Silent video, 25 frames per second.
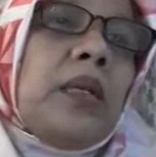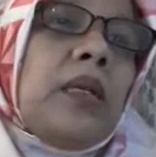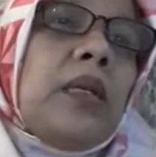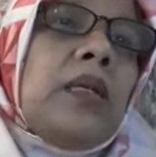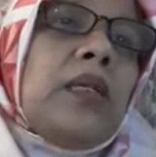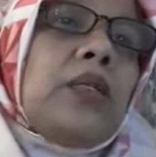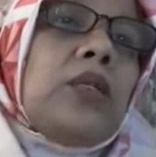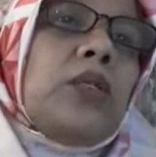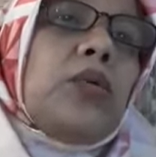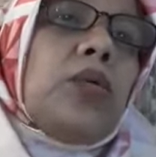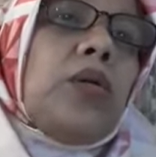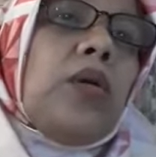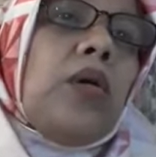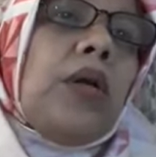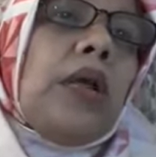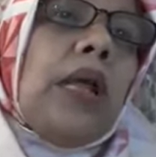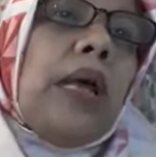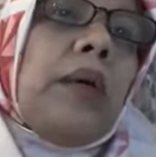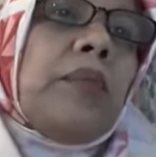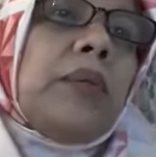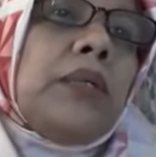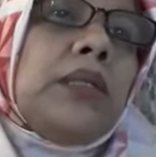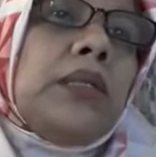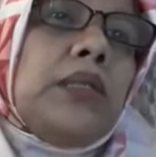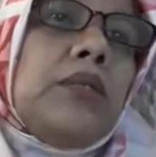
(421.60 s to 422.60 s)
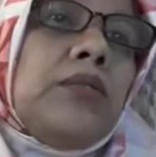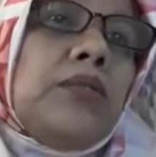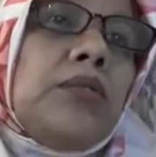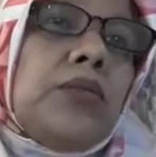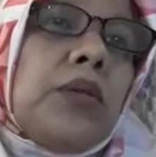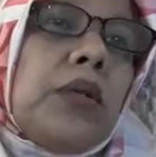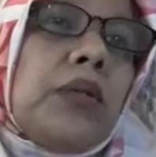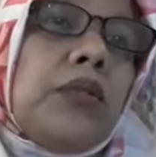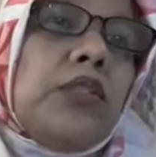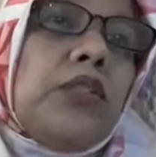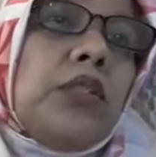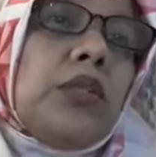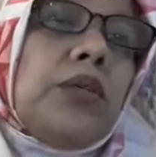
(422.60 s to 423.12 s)
So collaborative
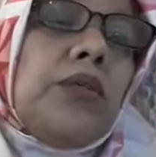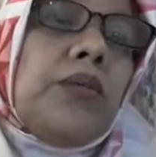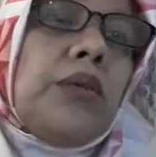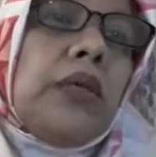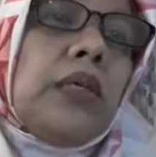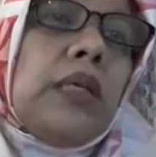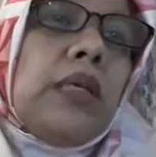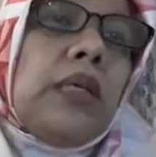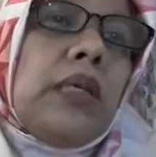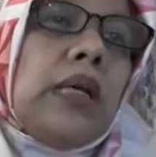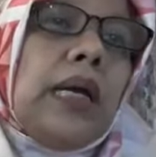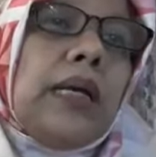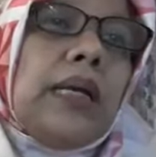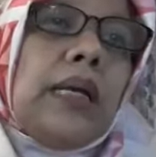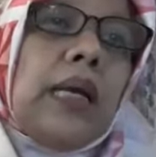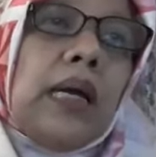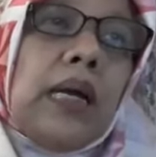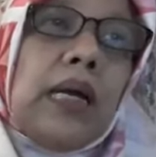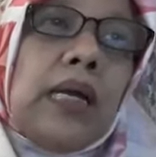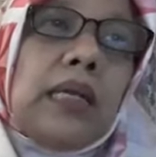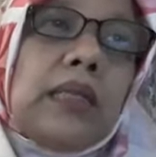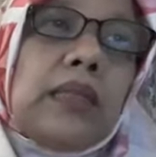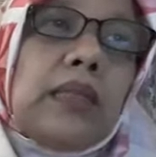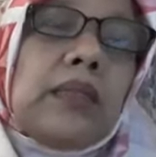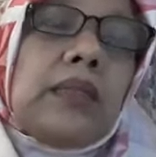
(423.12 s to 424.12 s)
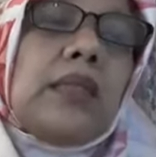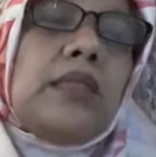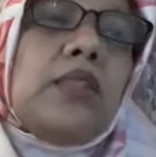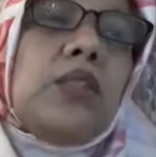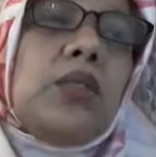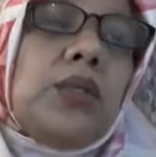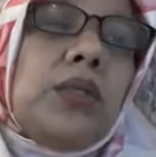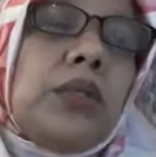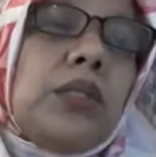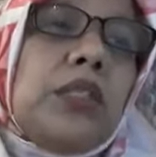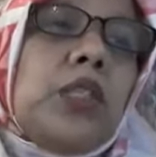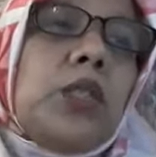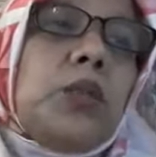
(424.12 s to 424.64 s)
strategic reading enhanced
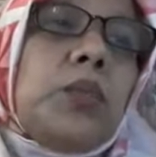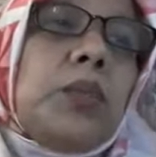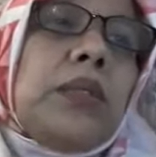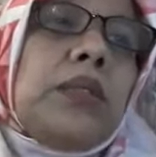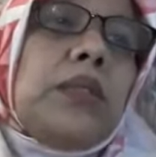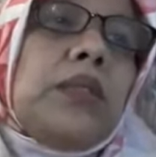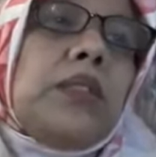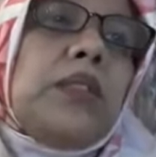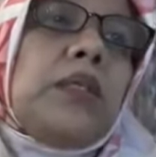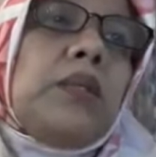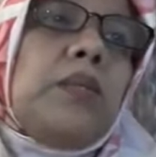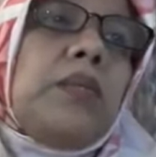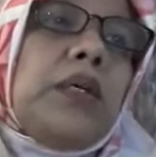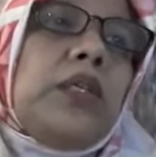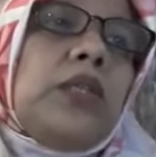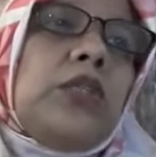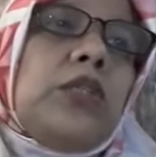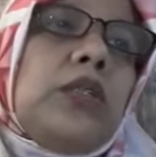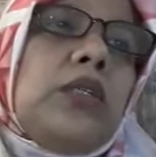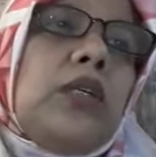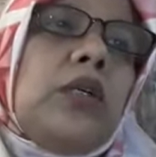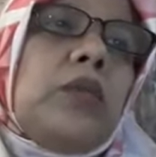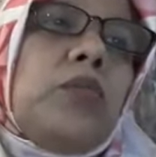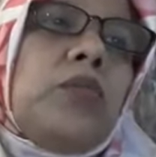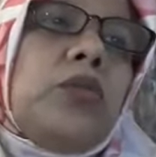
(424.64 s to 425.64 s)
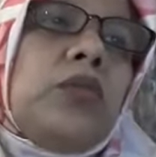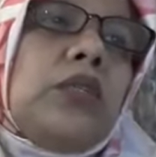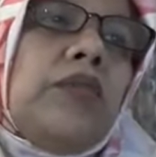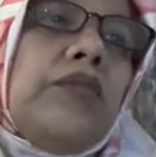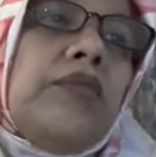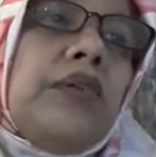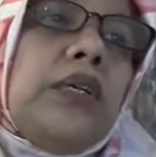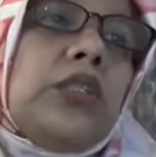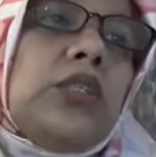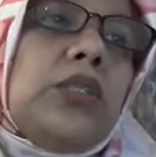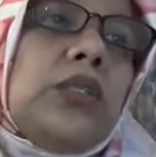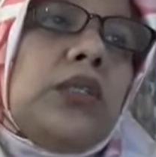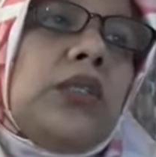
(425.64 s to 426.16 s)
students' participation and
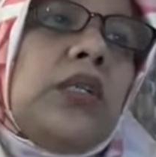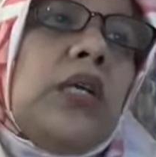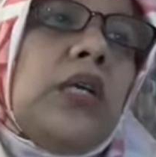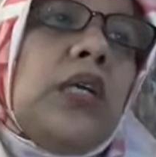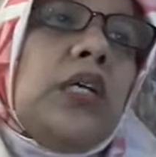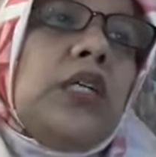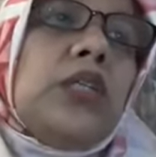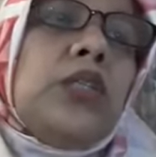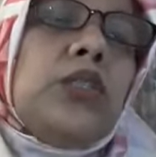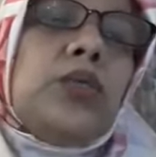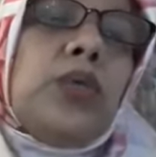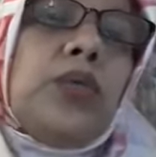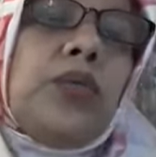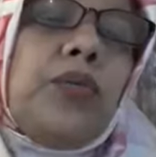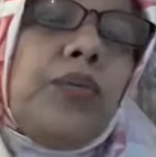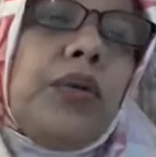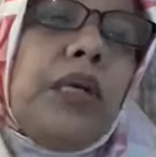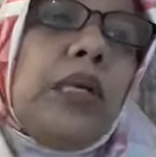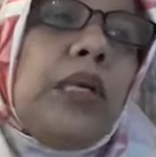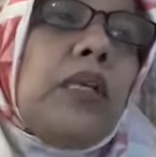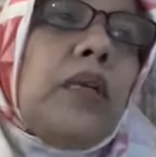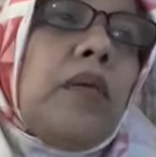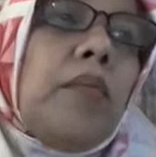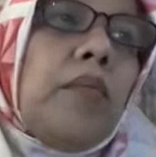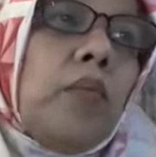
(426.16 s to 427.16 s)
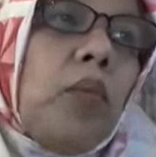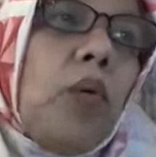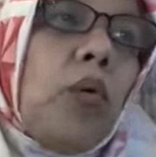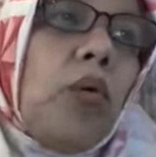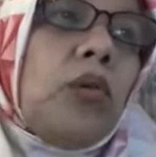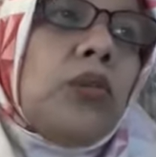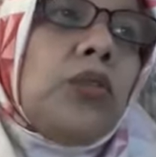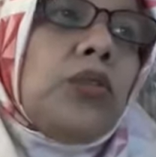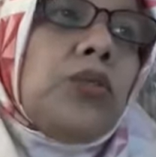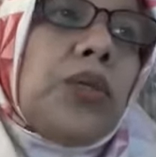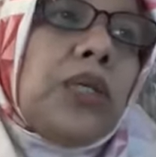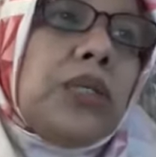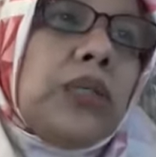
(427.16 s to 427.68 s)
motivation to read
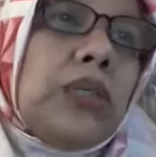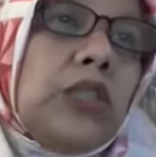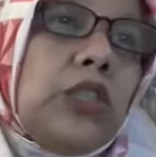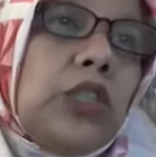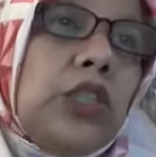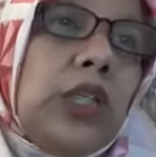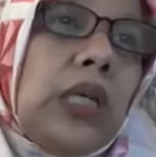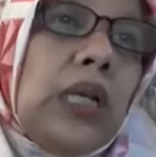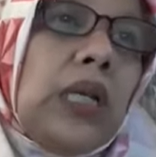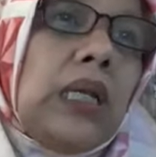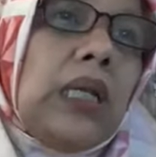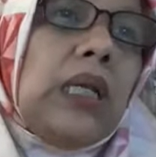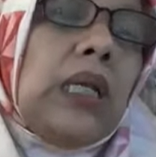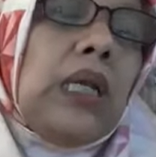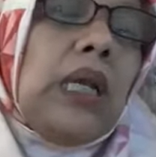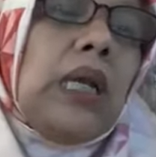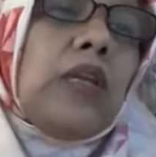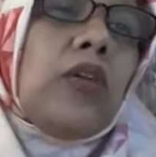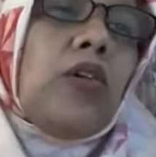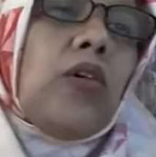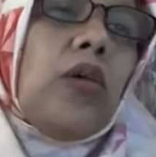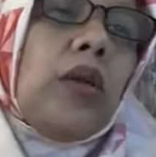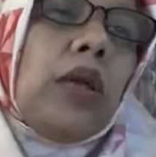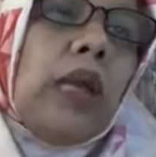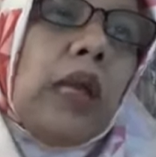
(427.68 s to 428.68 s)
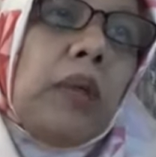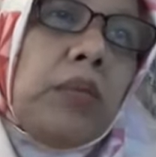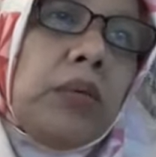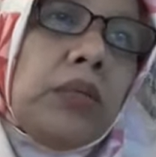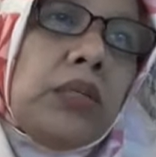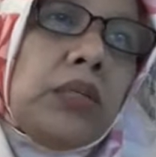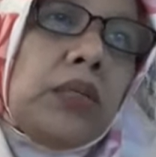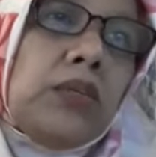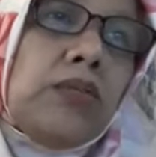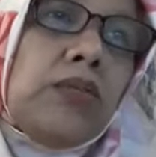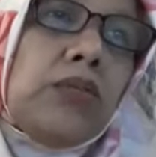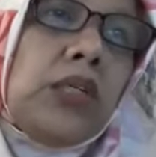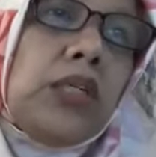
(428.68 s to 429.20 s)
more strategically and
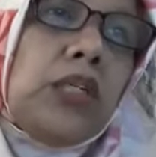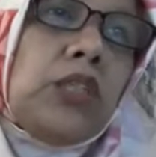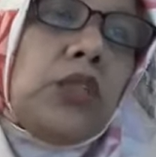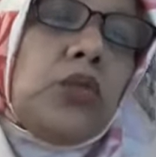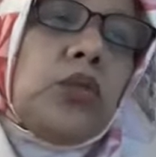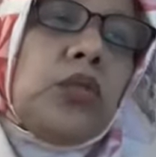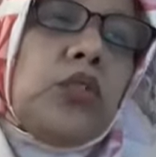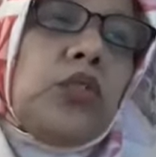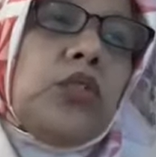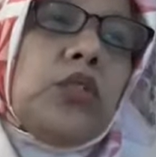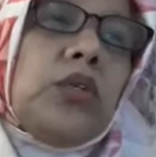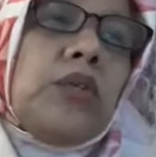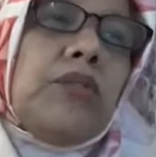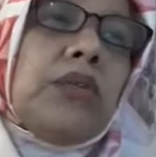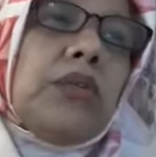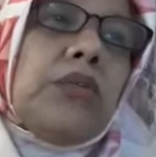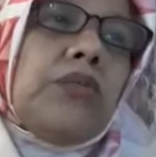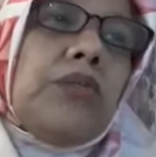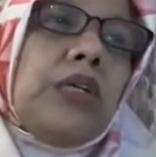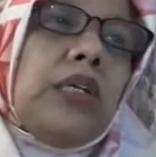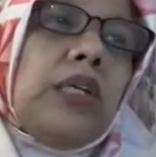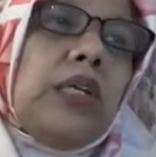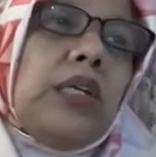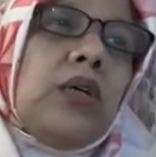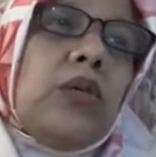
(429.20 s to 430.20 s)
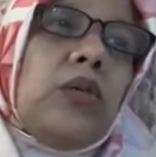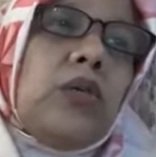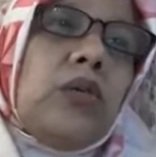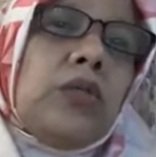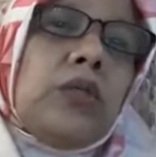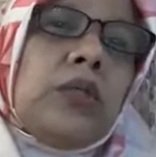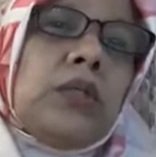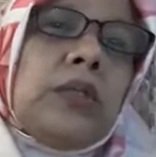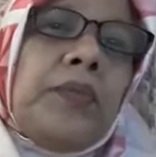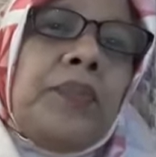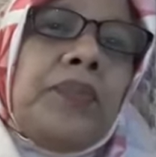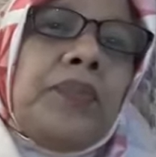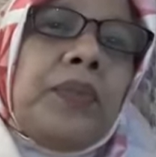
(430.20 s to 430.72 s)
collaboratively to achieve the reading
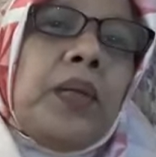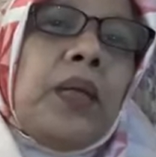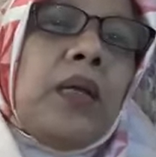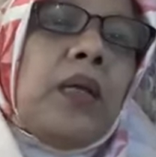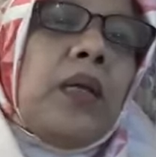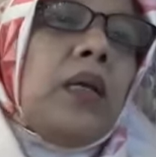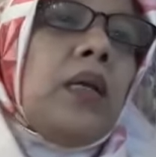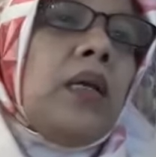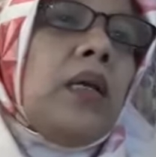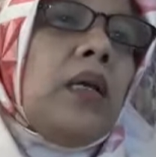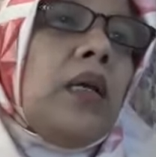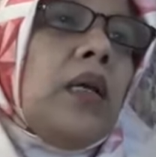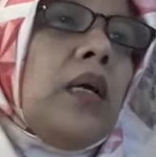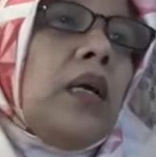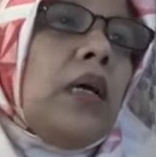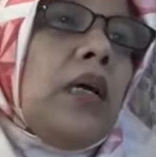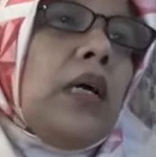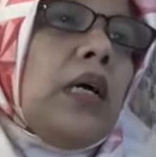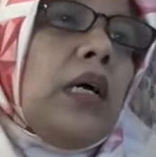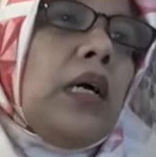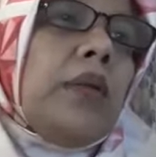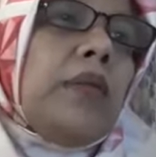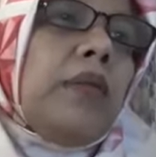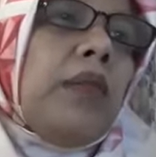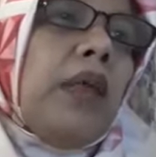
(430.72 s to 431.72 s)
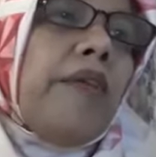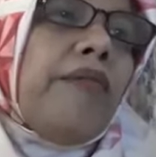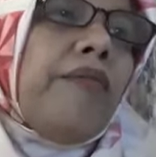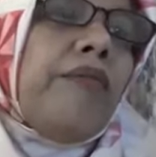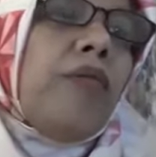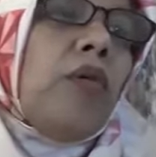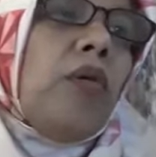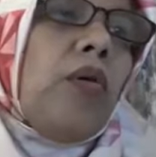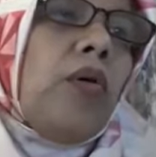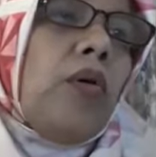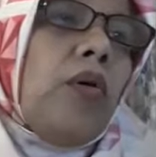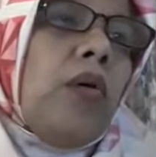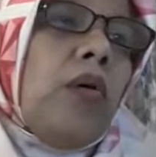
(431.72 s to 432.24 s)
goals.
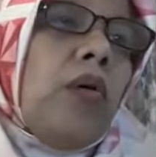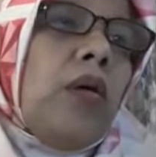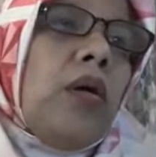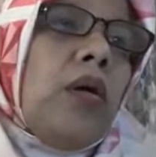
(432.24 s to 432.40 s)
Therefore,